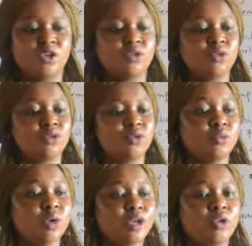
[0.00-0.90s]

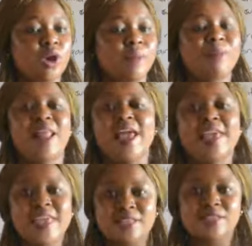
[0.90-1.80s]
you
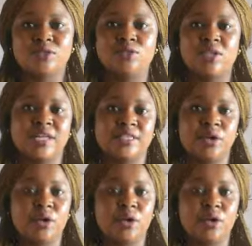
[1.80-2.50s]
apply heat so that